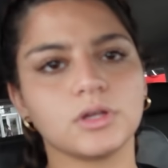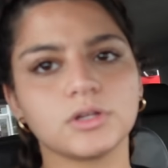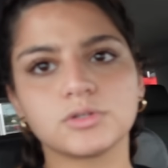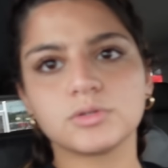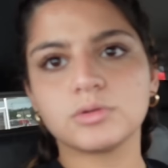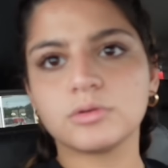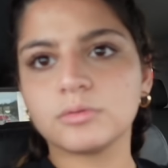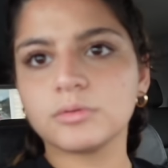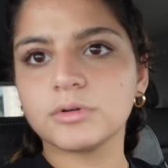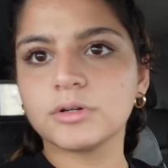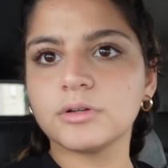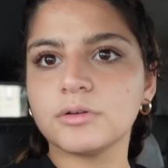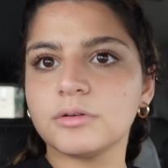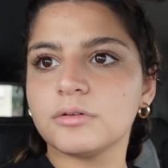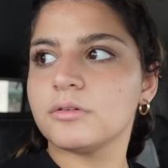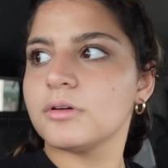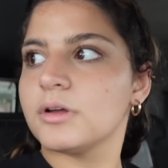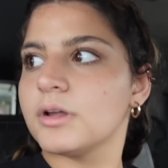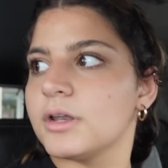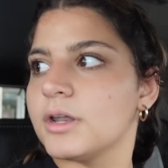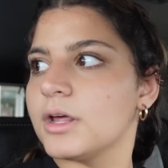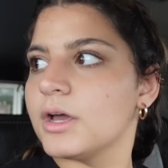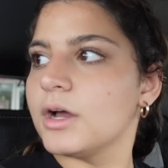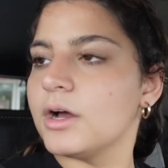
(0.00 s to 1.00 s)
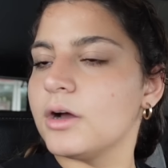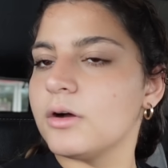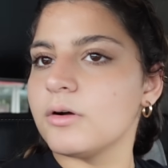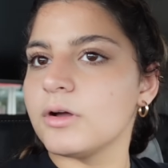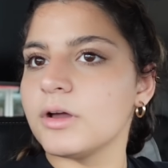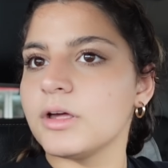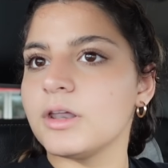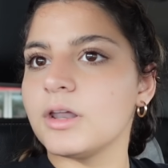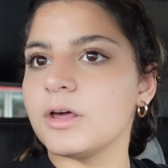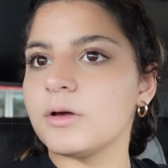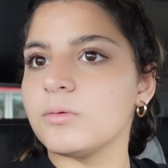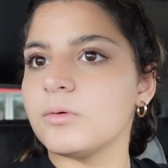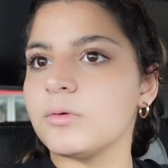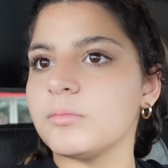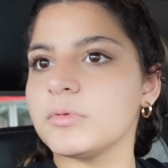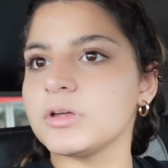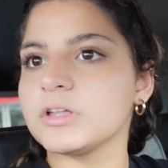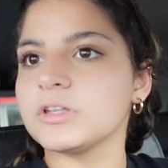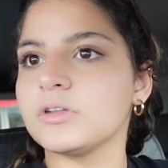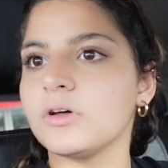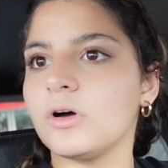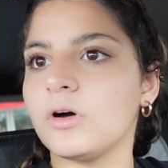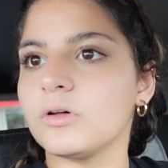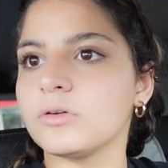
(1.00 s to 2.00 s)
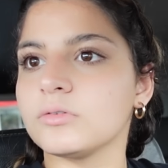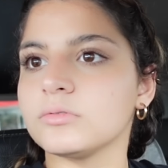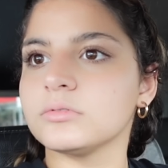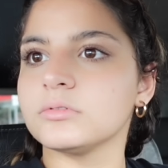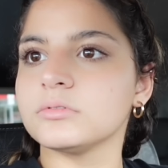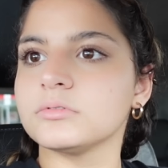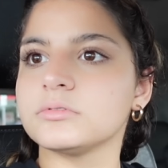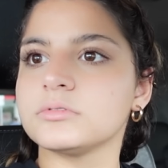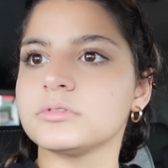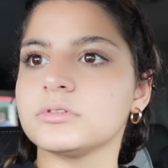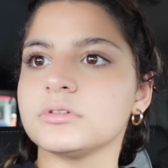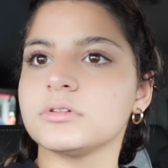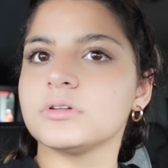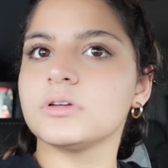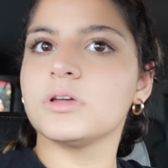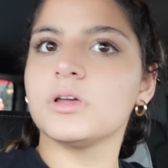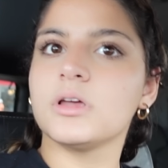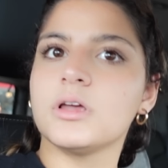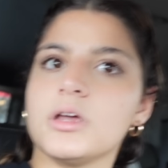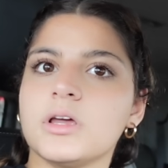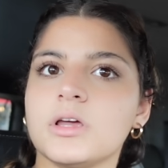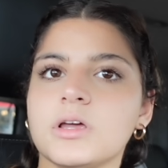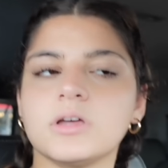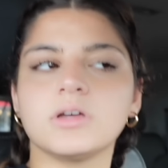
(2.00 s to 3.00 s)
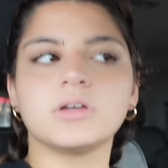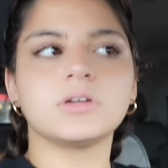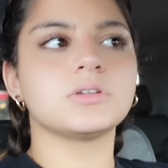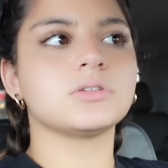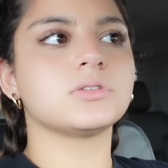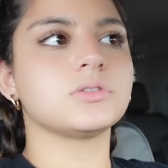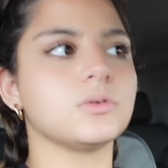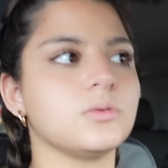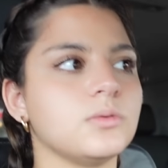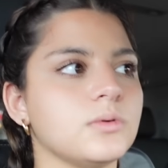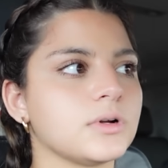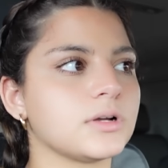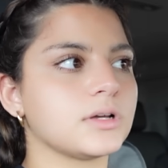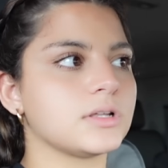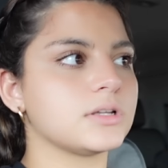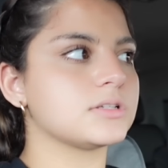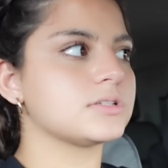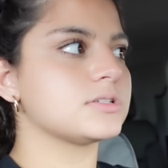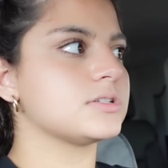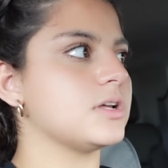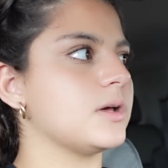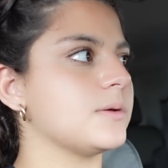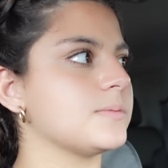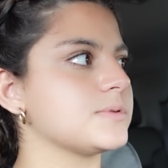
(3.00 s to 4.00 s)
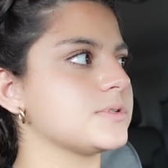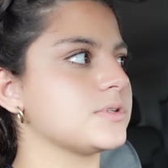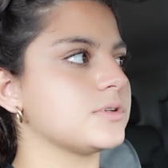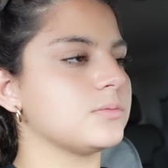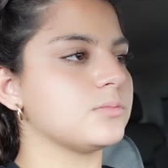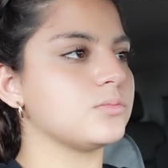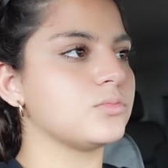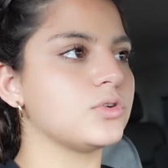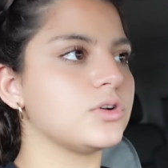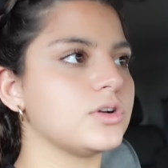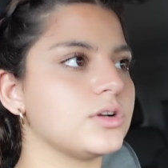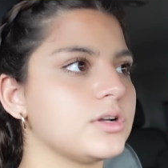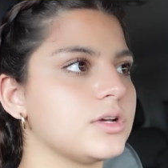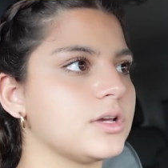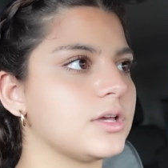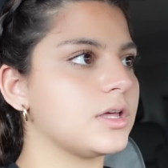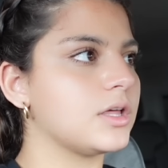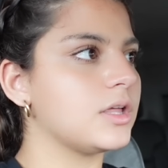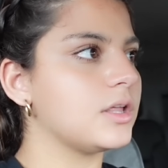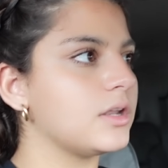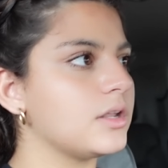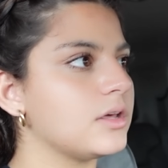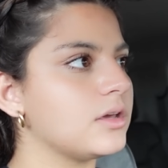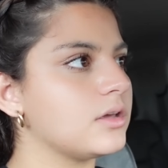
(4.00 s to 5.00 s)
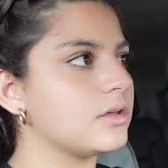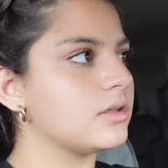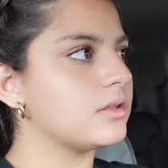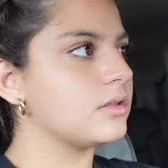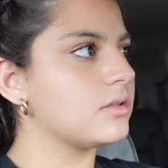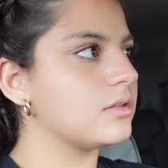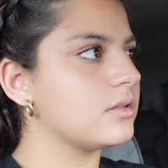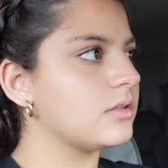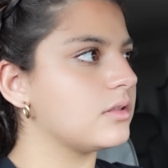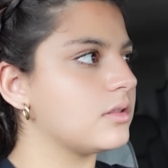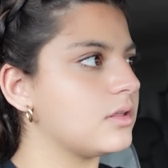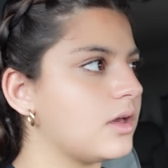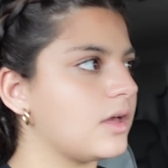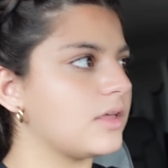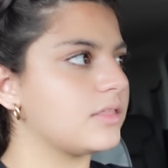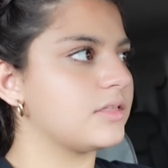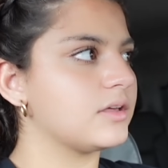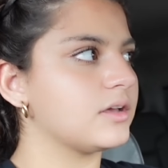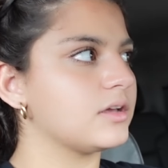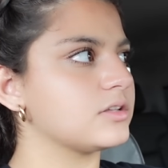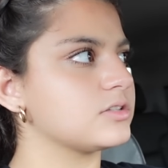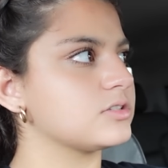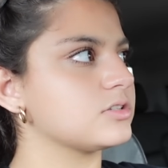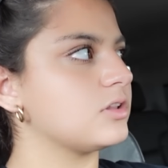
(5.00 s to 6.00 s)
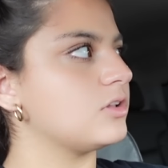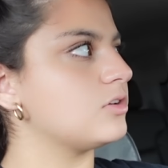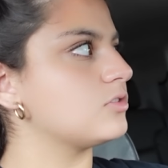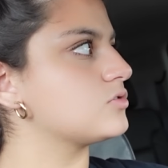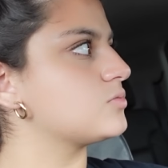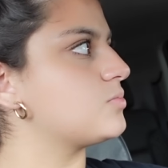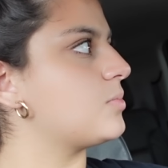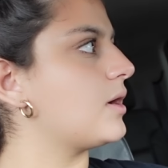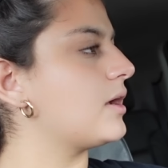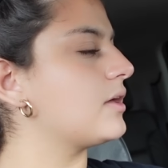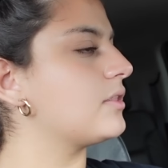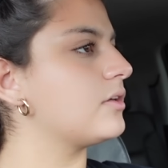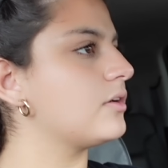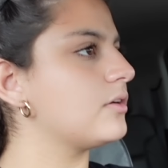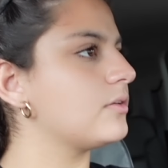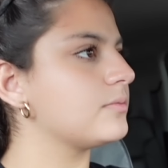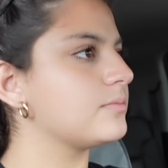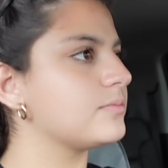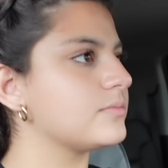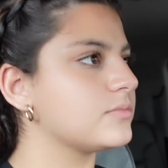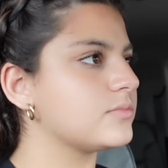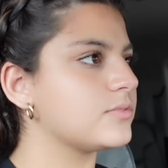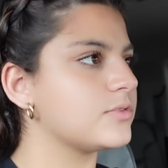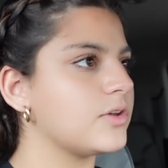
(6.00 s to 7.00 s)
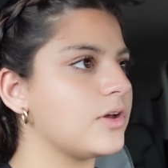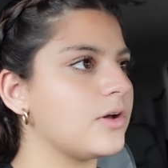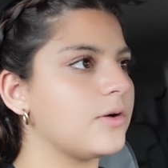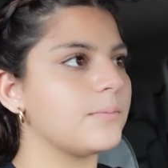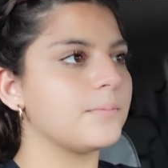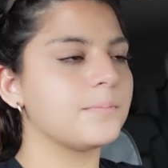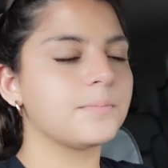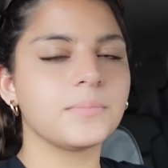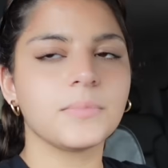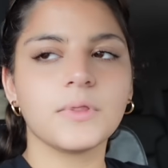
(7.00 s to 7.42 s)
that's what we're doing right now. And I want McDonald's. So we're gonna stop somewhere to get it. I think it's close by though. So